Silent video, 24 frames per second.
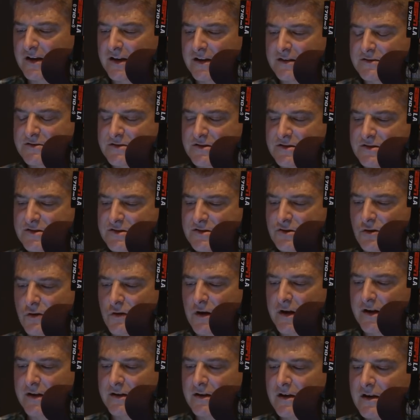It's the
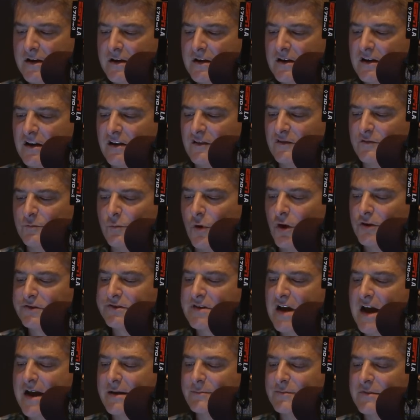story of
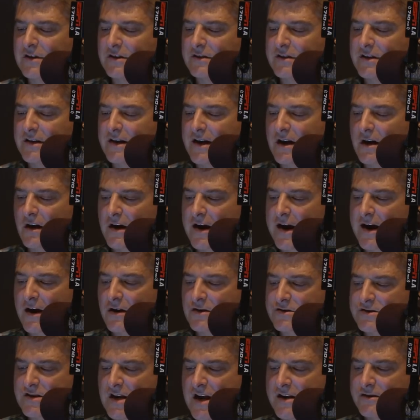multimillionaire
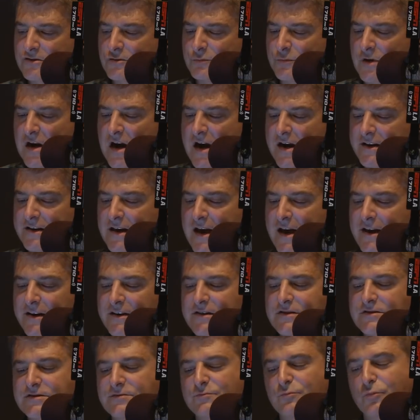heir John DuPont and
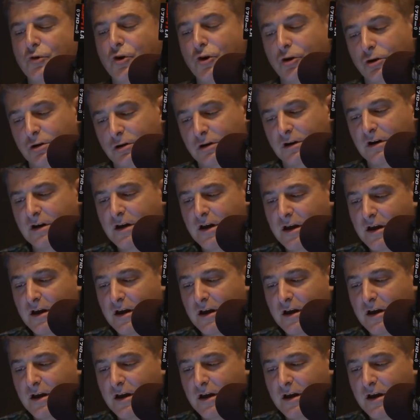his murder